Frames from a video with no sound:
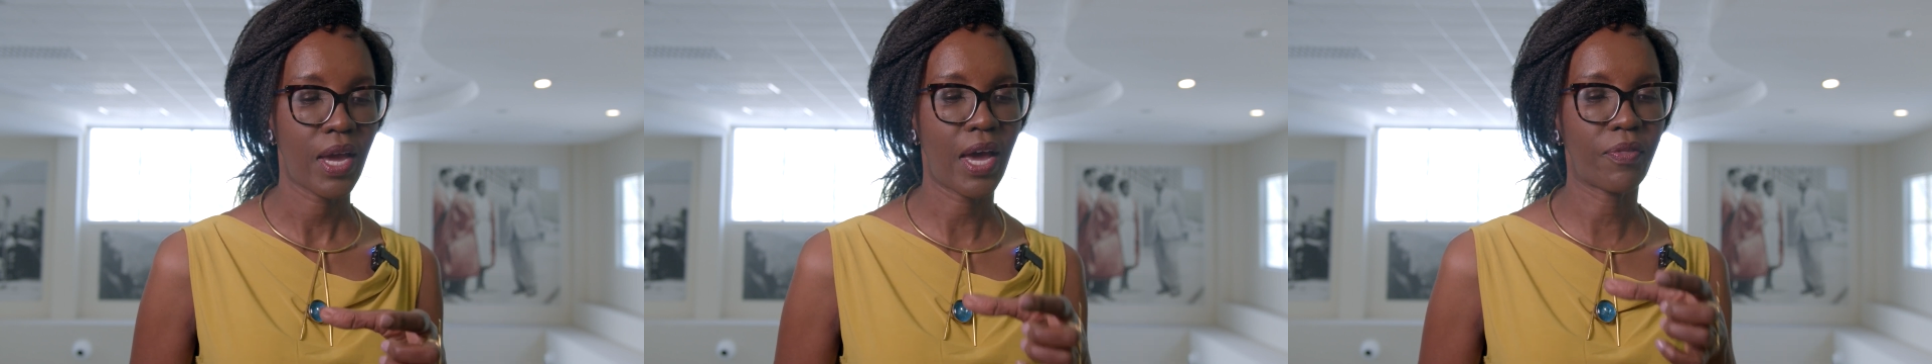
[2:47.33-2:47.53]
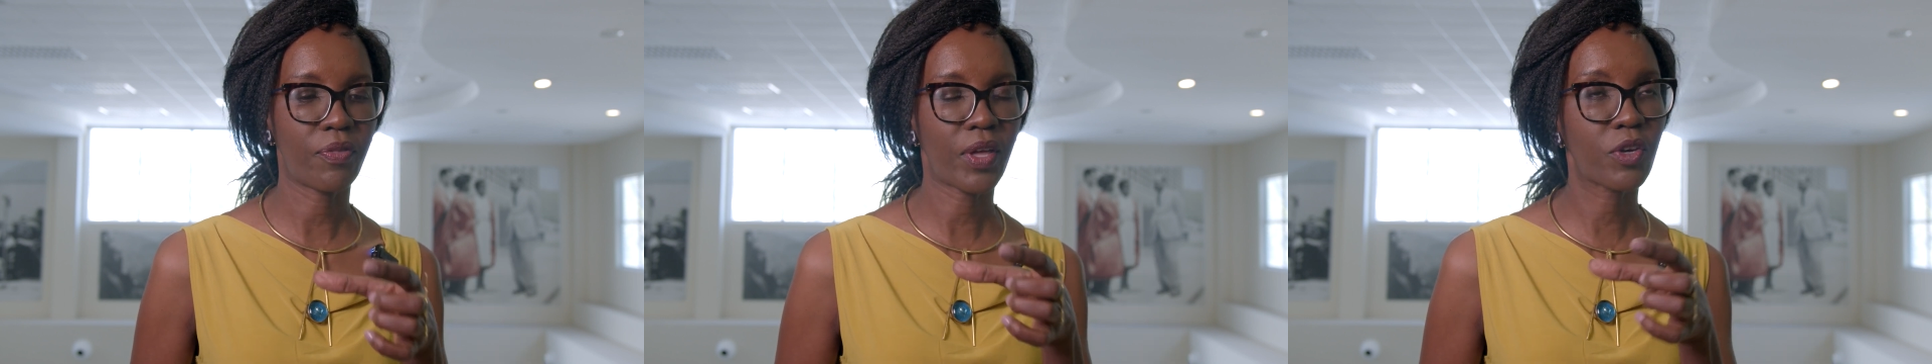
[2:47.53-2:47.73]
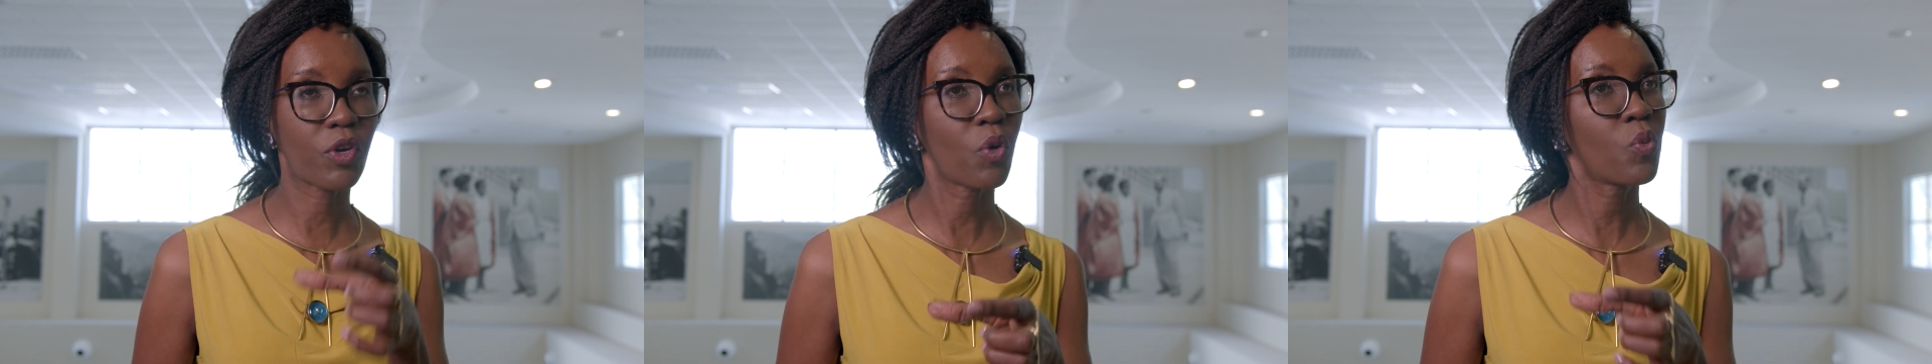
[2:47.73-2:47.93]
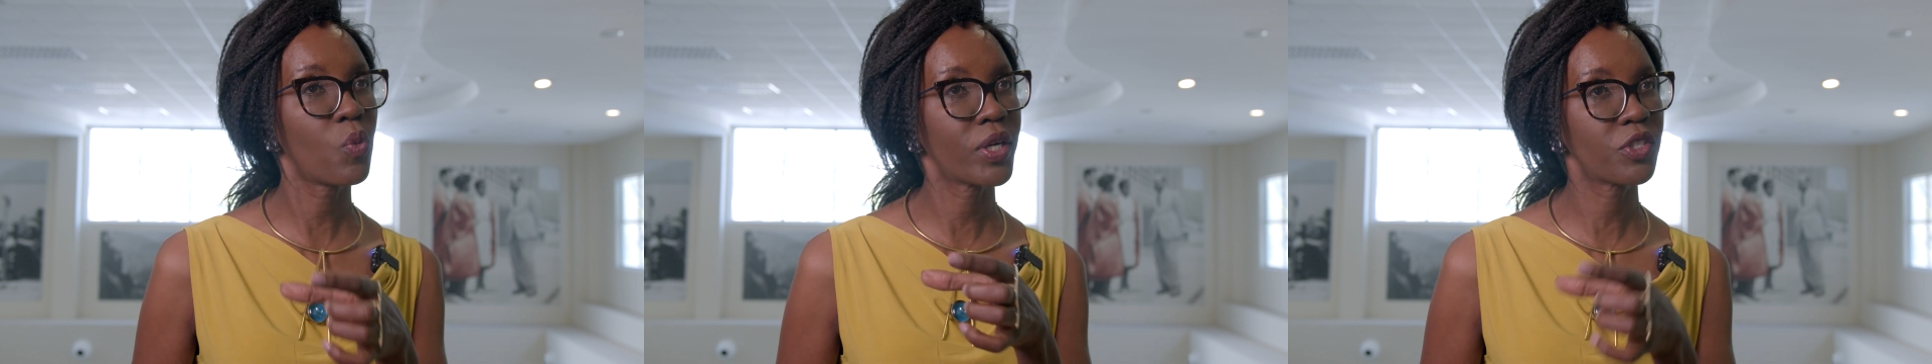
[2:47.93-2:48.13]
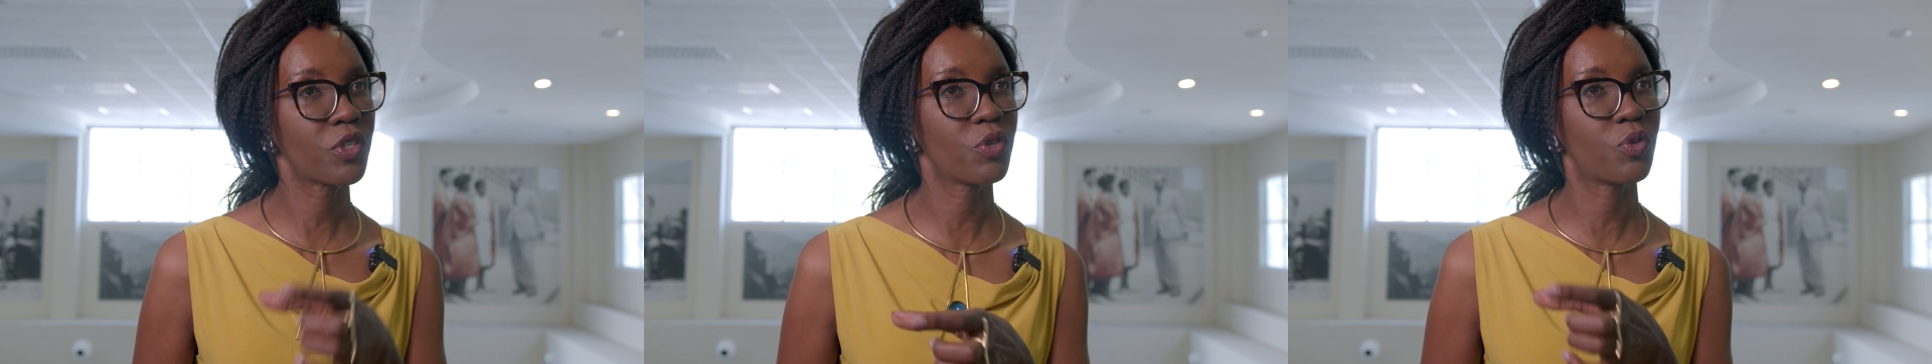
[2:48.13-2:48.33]
and they don't
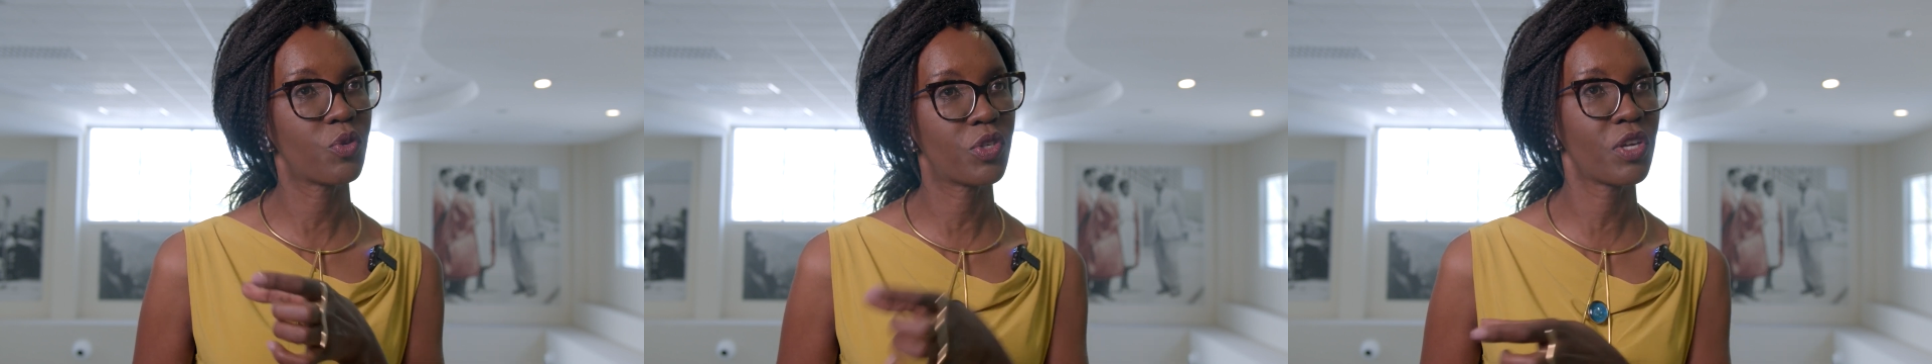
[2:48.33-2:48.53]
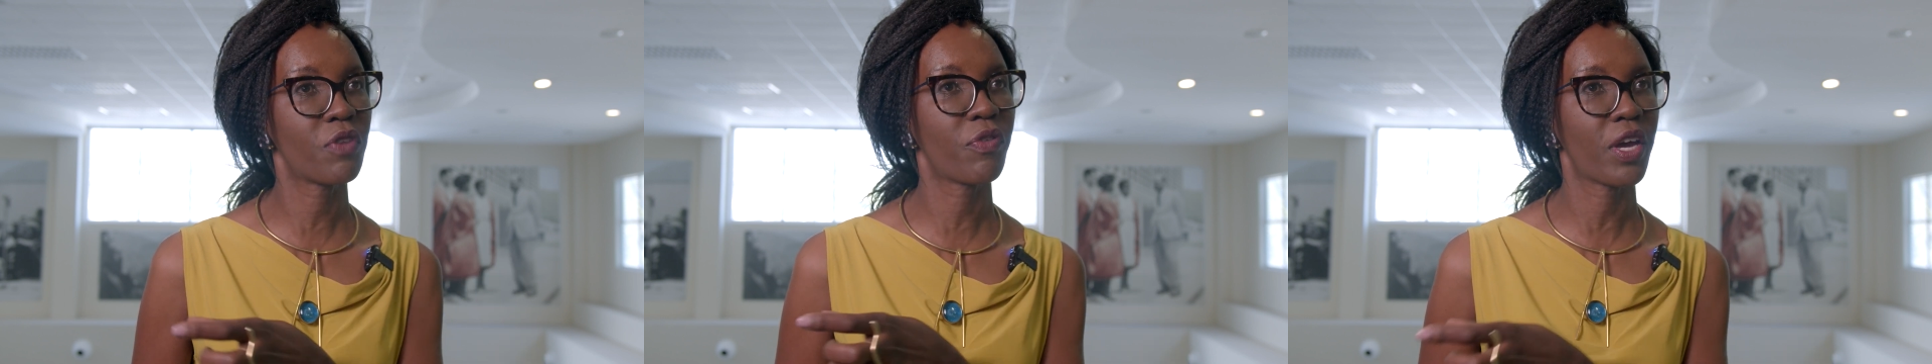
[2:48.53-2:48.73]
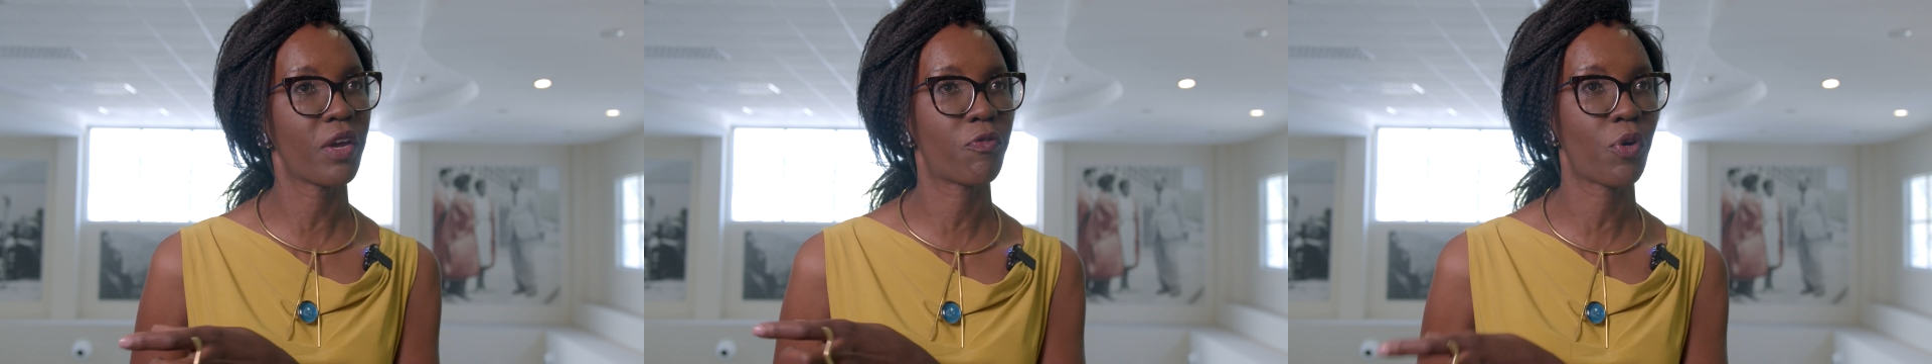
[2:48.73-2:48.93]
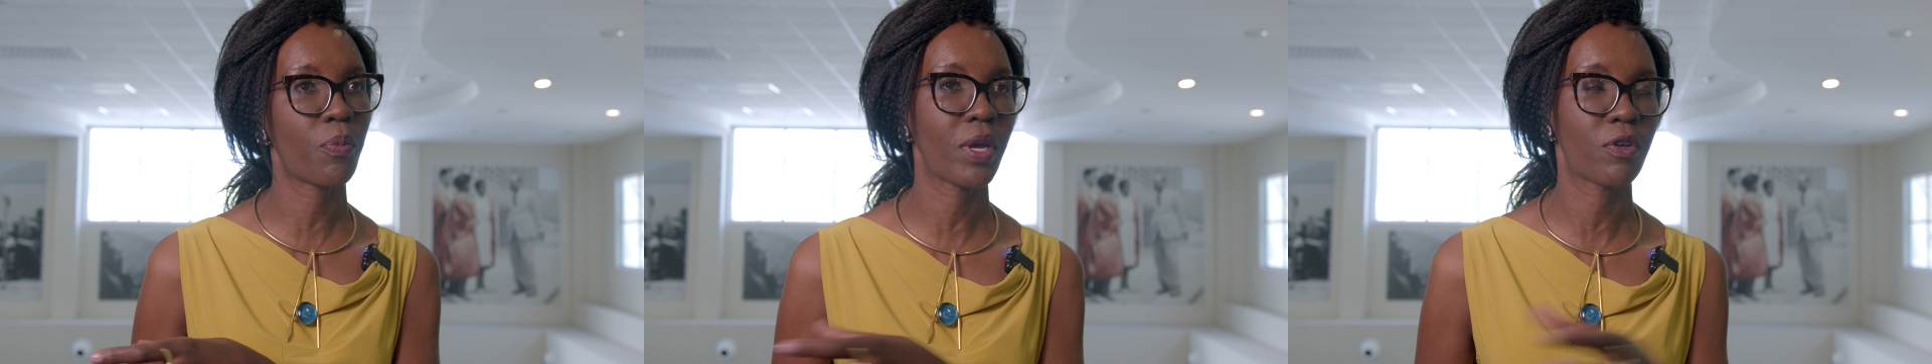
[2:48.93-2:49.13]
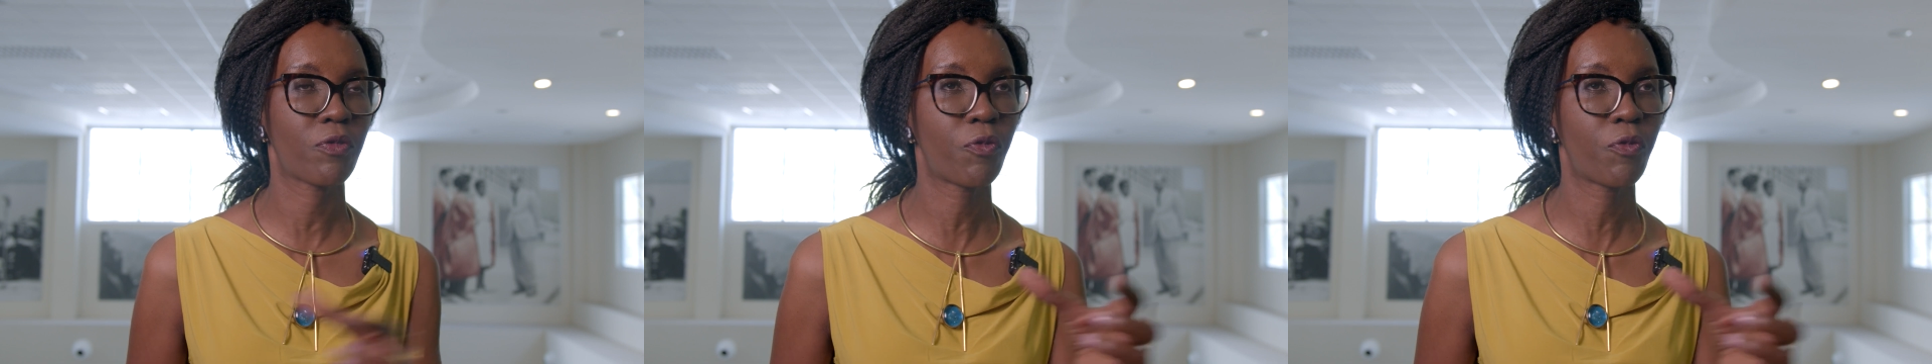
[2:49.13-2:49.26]
want you to deviate from it.